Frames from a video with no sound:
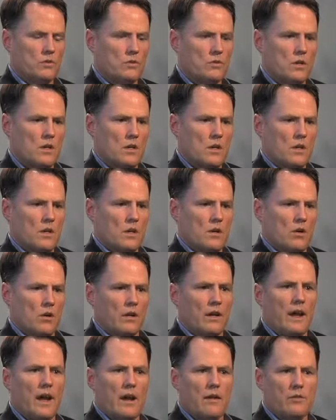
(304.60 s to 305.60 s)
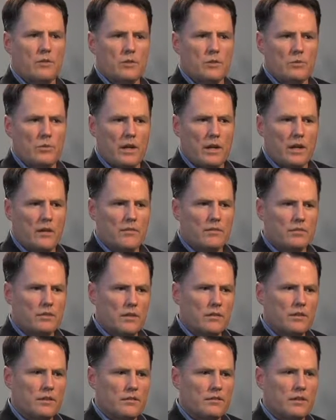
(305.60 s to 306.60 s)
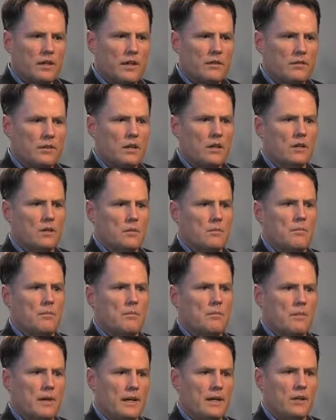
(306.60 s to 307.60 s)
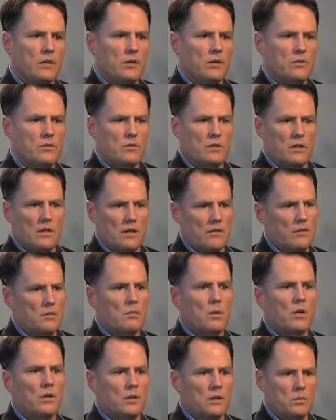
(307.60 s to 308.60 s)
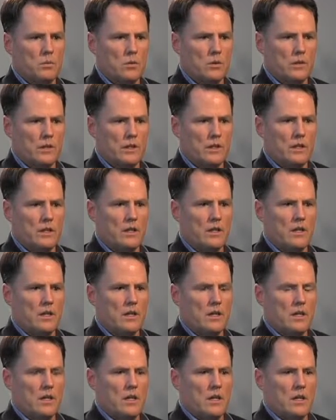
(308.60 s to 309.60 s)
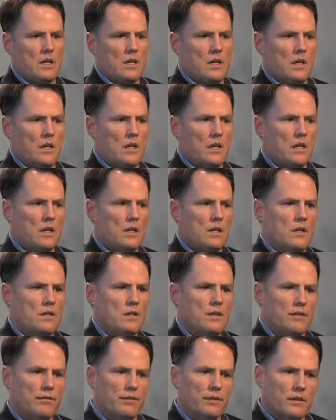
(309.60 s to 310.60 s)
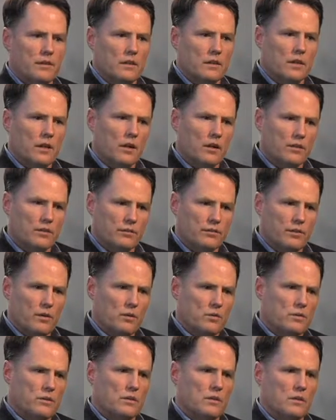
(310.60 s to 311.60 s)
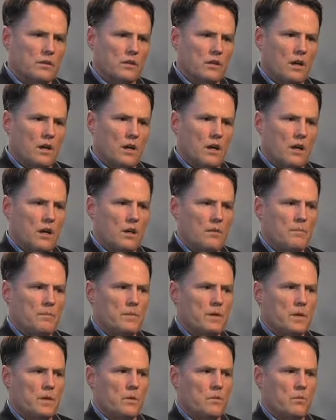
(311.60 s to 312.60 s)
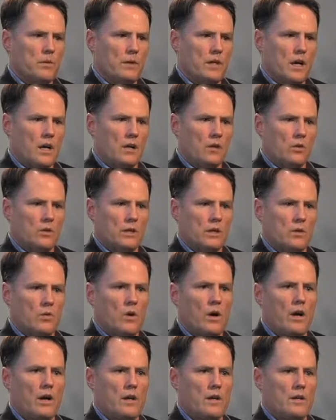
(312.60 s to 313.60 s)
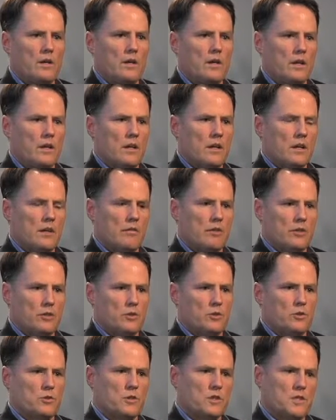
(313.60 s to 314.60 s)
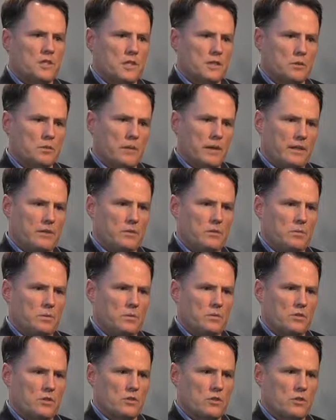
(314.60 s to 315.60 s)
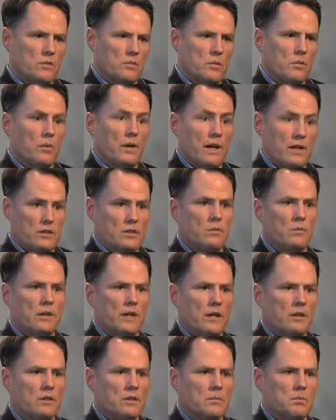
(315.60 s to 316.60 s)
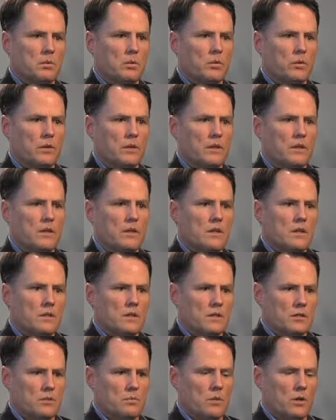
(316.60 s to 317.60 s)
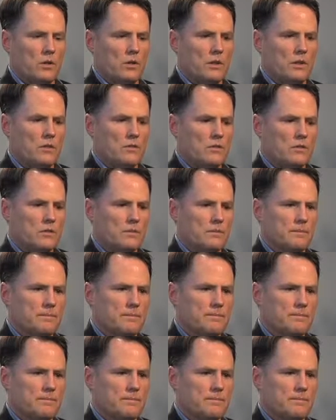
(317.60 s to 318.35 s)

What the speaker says: us. On average, we have 75 to 100 megahertz in every market we're in. And different than other folks at the time, we not only acquired a very strategic spectrum position, but we actually went out and deployed these markets.